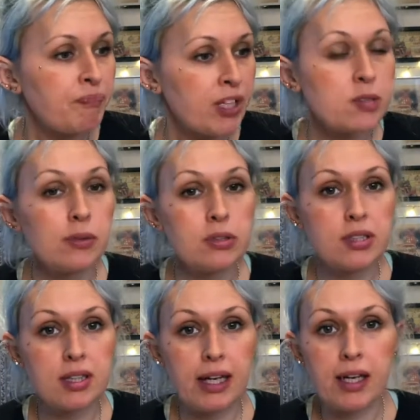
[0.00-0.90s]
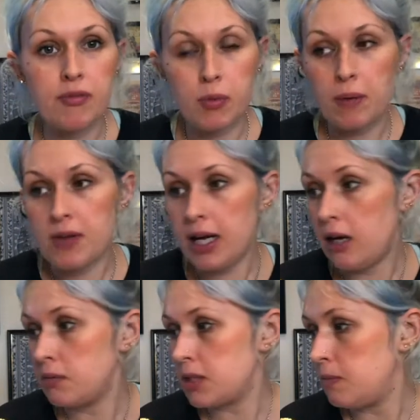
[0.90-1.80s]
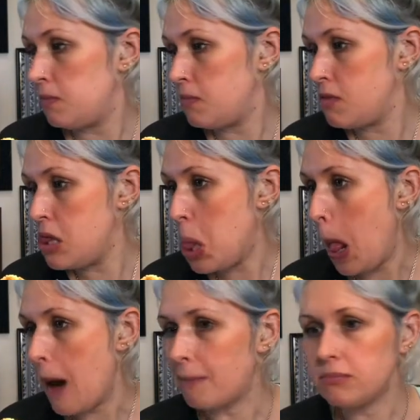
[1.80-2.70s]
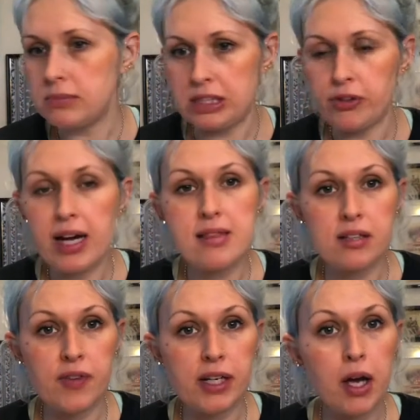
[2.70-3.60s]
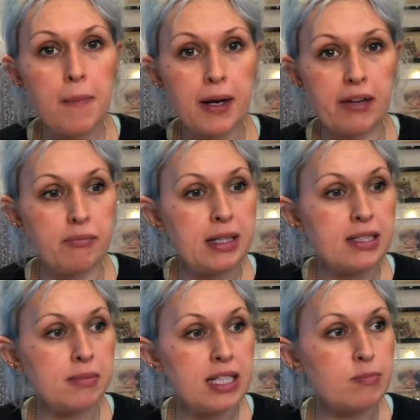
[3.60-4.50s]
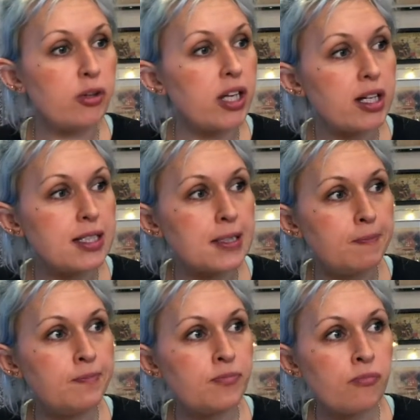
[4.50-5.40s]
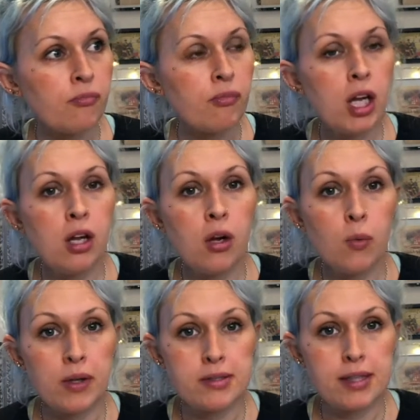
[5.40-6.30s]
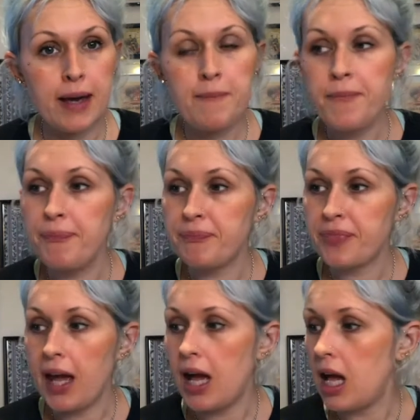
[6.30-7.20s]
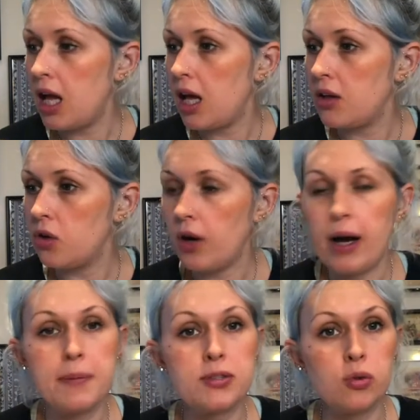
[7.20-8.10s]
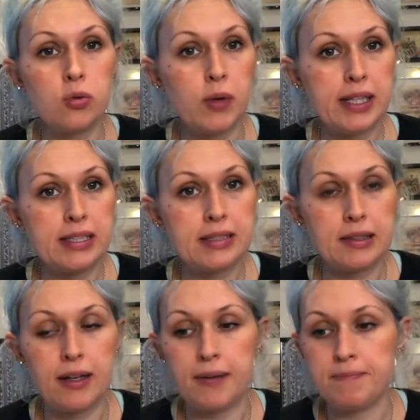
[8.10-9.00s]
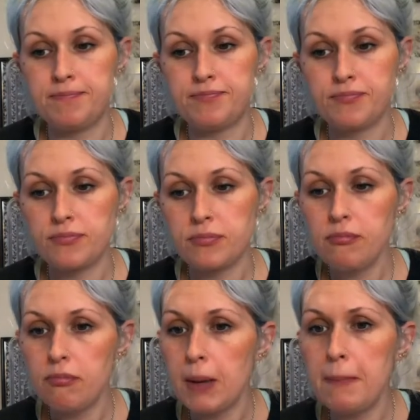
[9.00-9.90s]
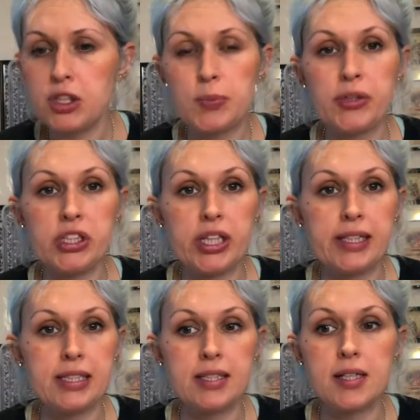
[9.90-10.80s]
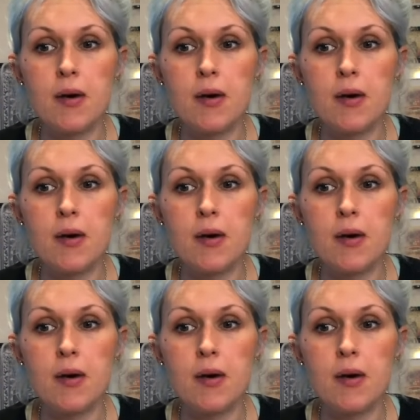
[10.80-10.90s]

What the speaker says: So I want to thank everyone that helped me create this video by giving me some of these products. Once again, your help is always much appreciated.